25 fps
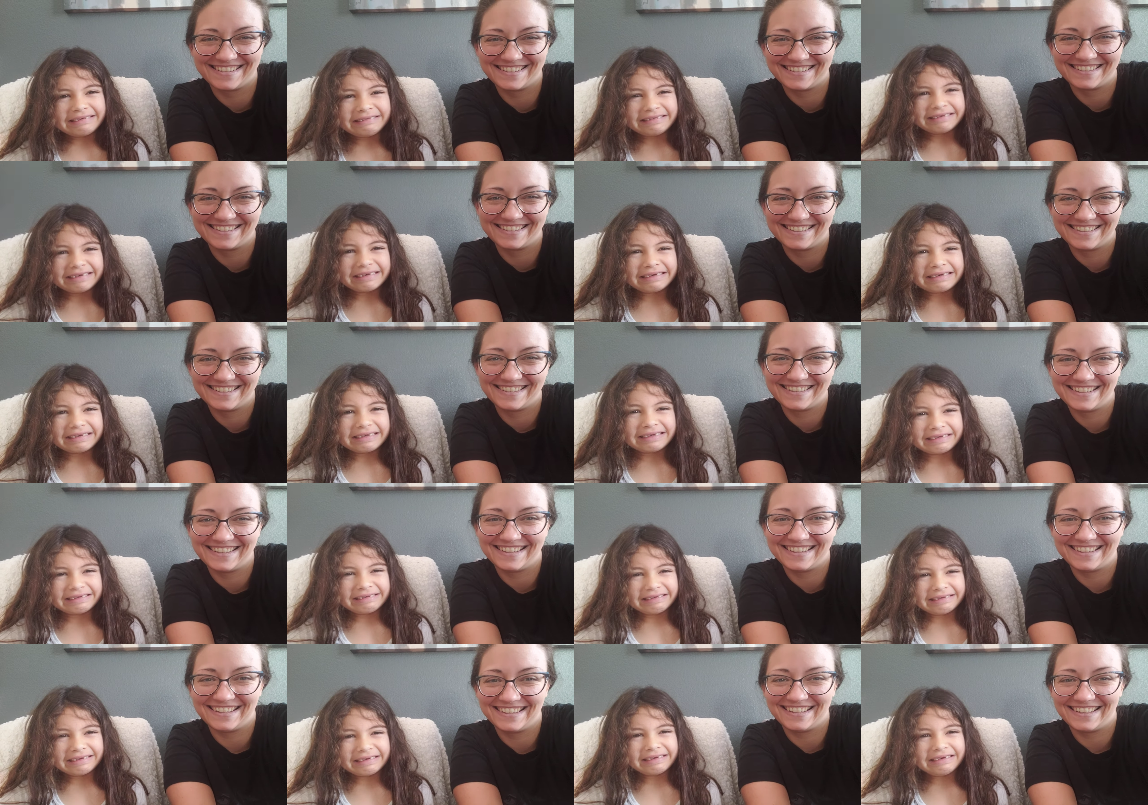Speaker 1: I
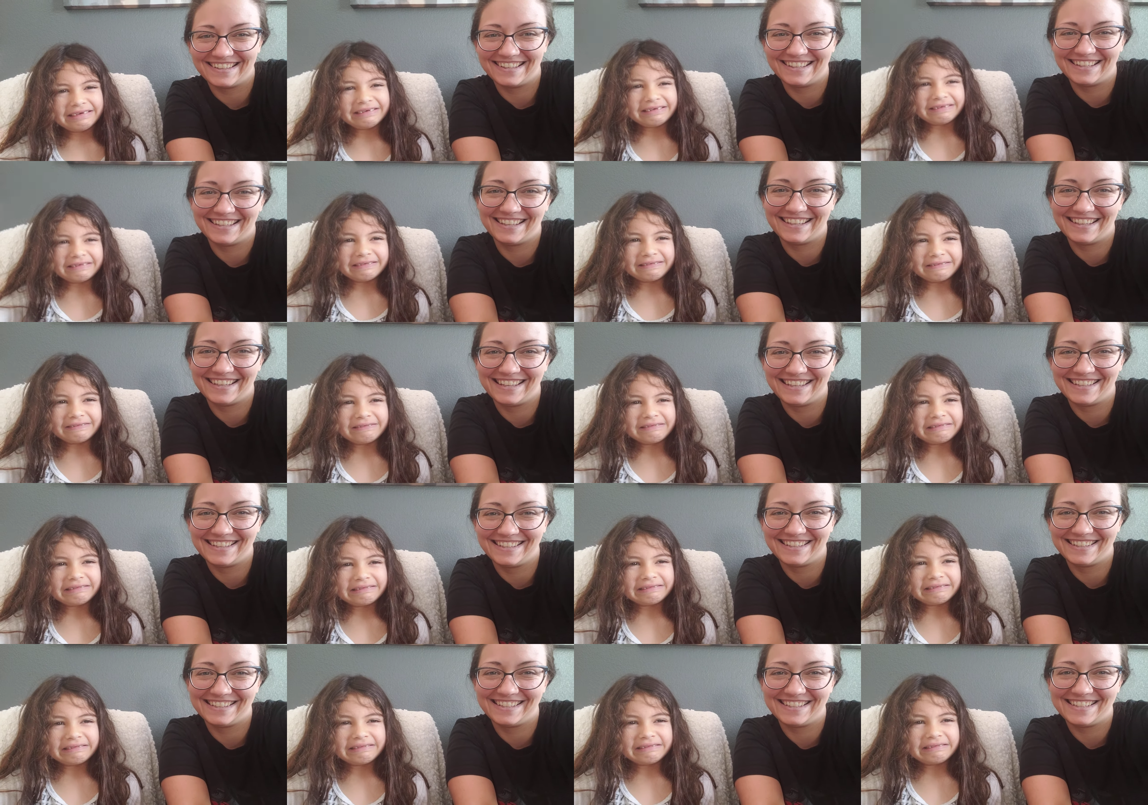seriously do.
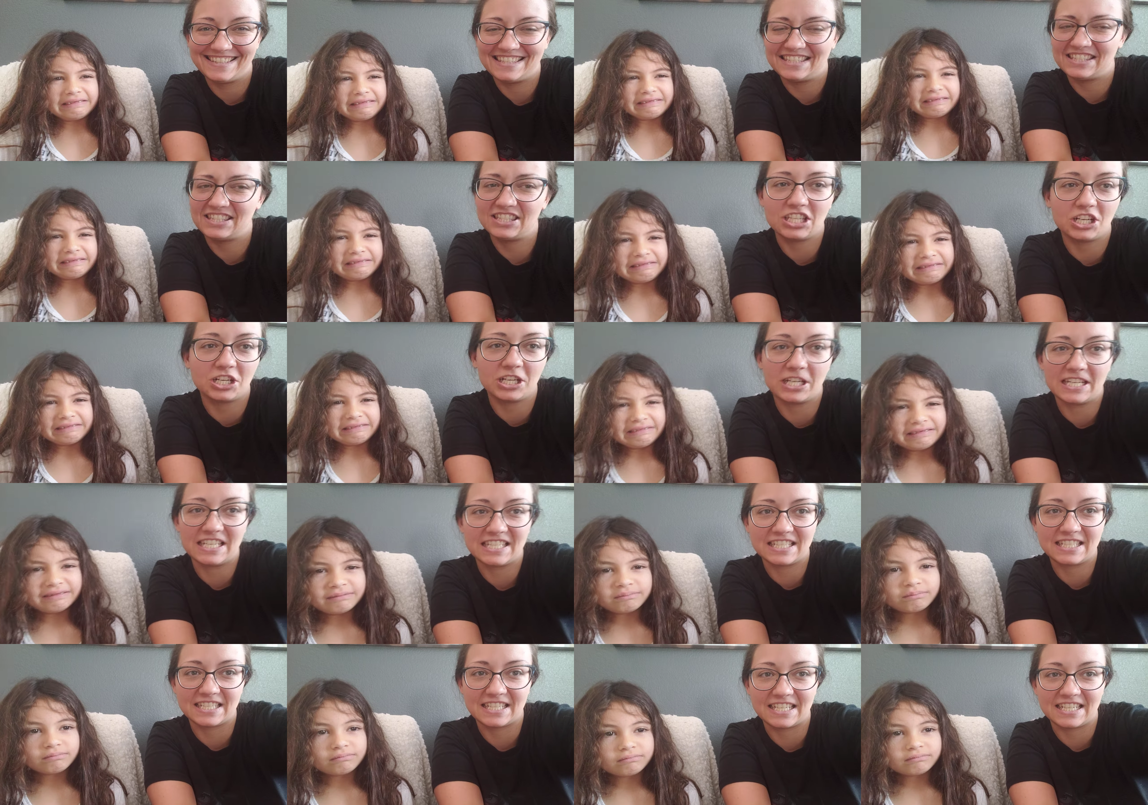
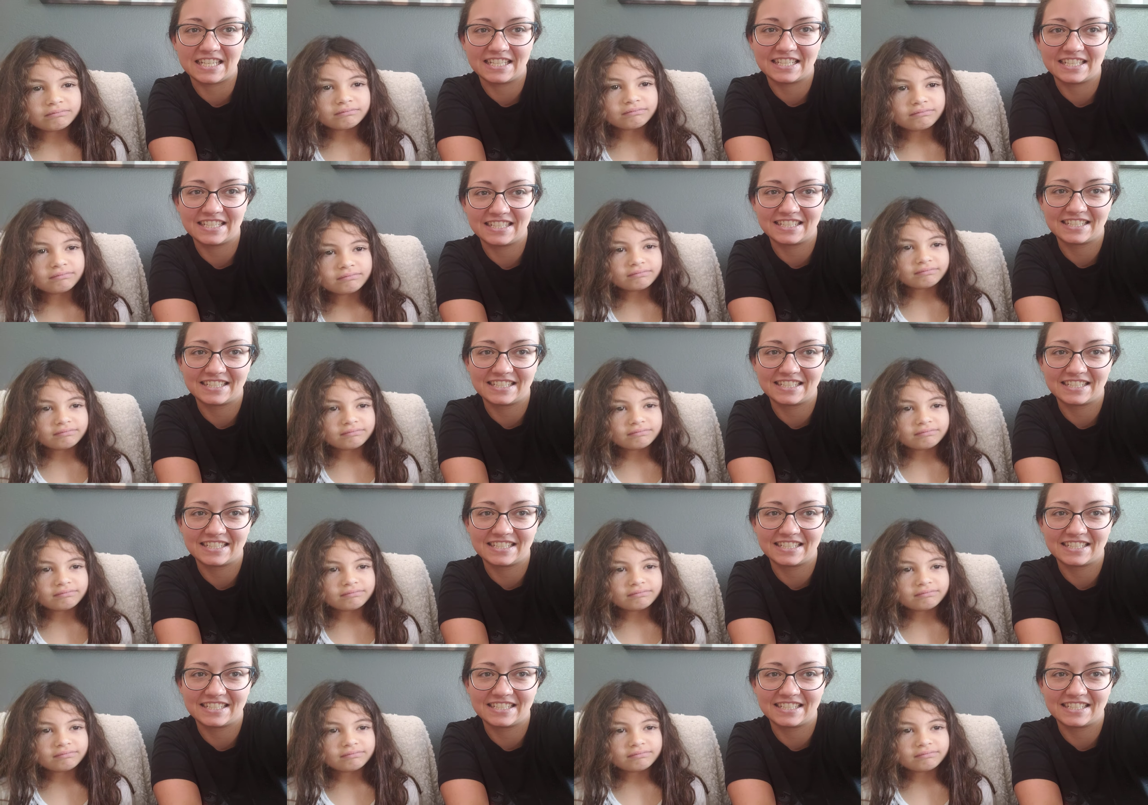Seriously.